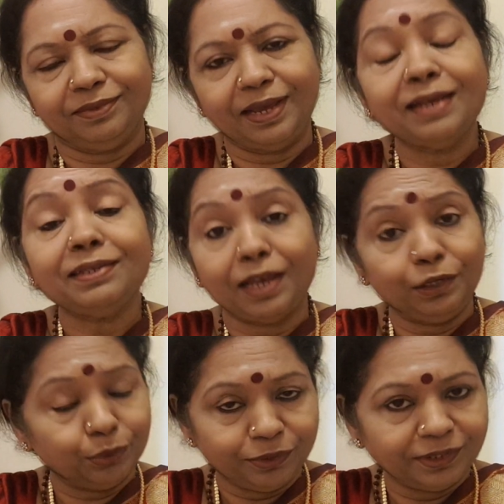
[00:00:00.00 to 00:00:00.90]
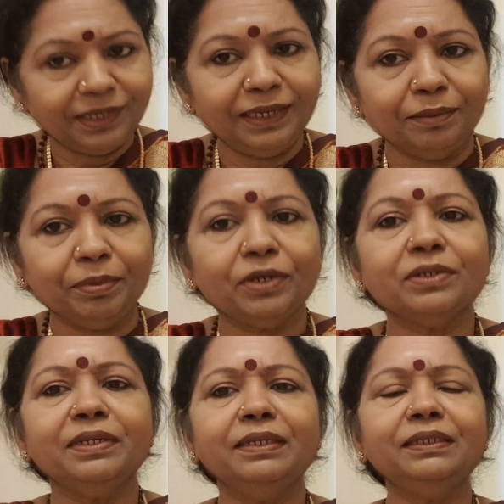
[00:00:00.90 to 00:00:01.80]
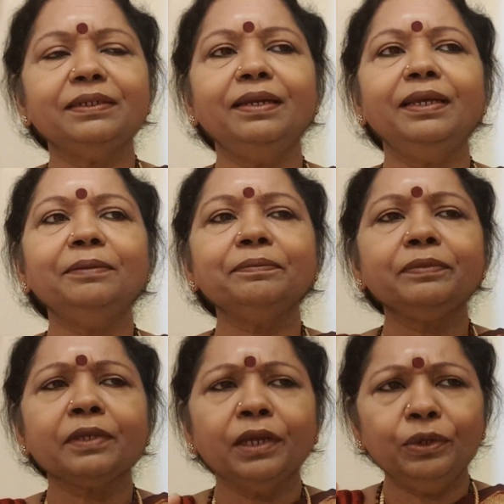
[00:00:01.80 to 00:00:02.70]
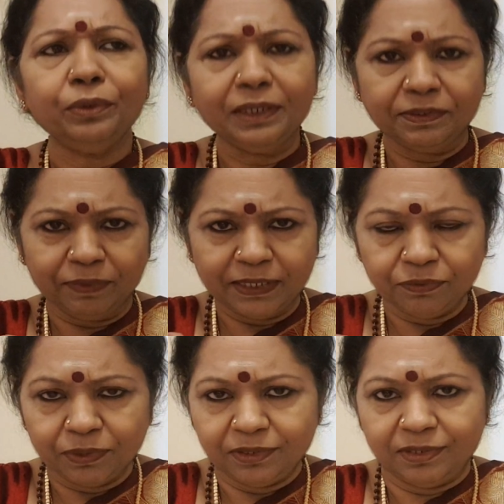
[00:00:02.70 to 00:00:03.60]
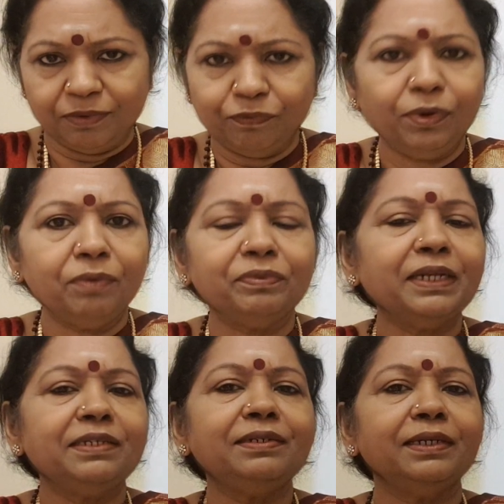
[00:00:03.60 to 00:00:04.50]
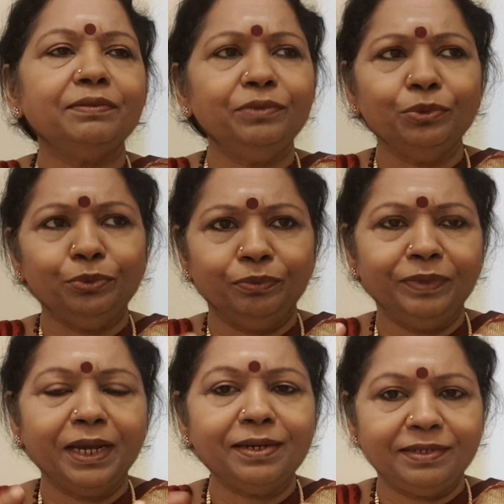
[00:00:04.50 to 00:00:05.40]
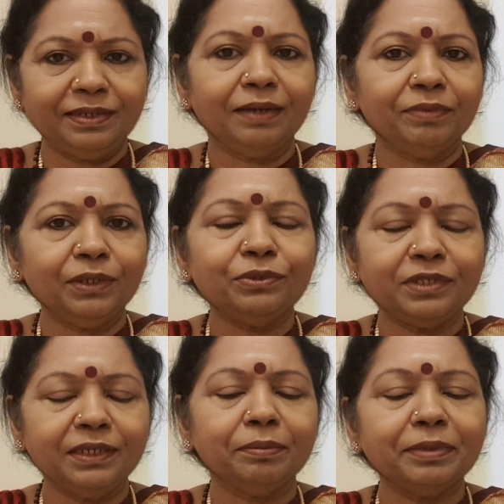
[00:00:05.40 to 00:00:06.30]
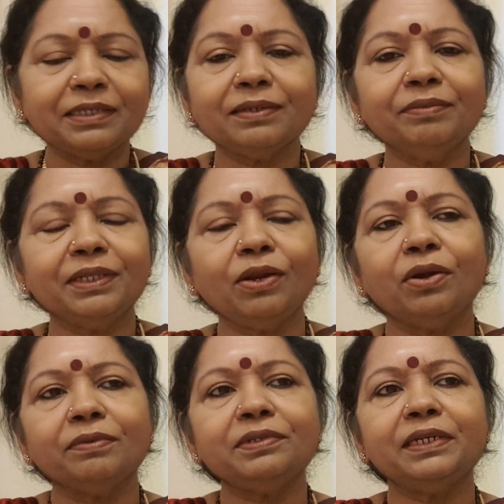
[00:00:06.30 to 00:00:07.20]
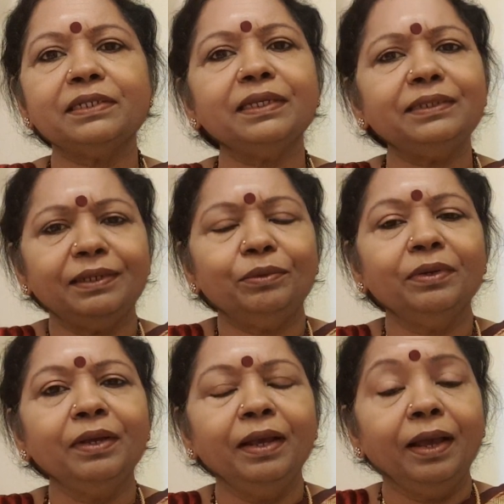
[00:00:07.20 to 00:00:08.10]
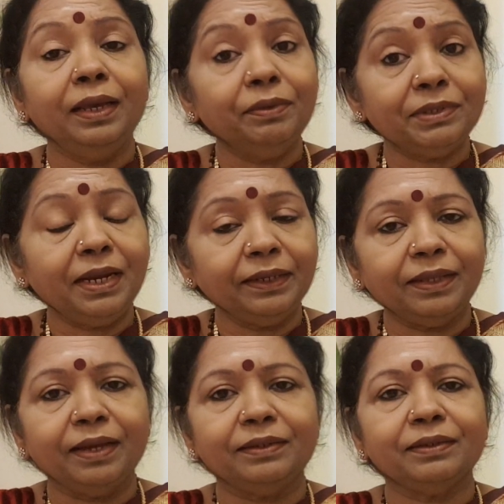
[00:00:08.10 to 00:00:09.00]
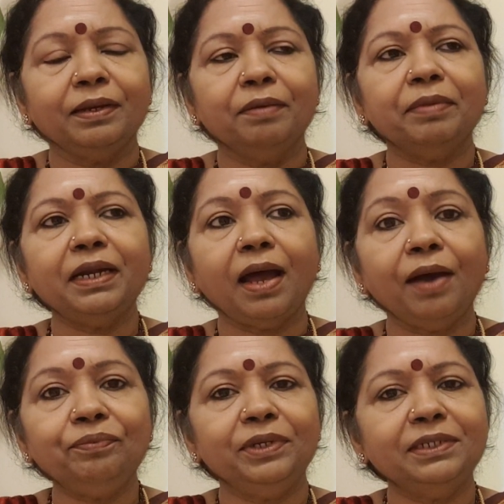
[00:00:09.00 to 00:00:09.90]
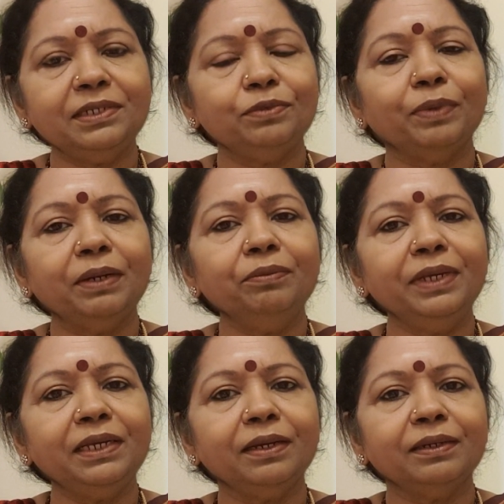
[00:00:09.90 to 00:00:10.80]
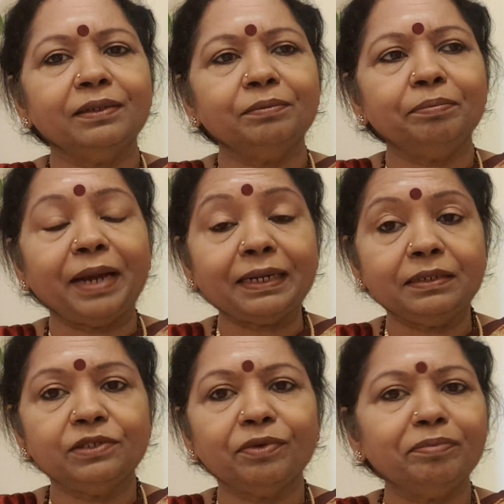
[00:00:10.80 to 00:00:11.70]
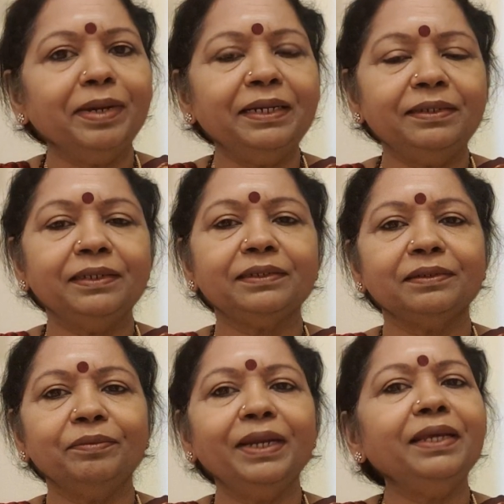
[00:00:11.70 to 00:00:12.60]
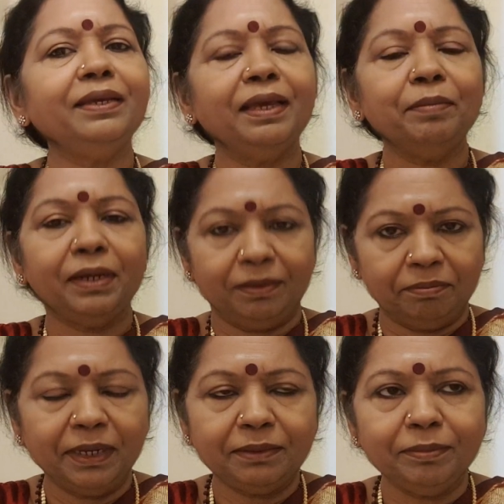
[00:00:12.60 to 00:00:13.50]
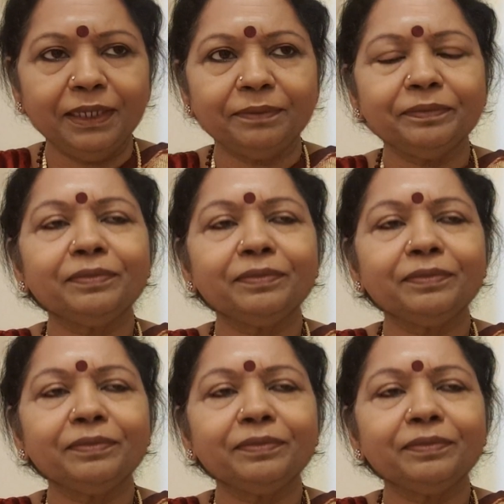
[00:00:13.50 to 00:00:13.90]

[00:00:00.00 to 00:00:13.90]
as I could see, because initially, his face was full of that stress. We understand when you see a person with a lot of stress. I said, he was like that. But after this 1 week practice of meditation, when he came and met me,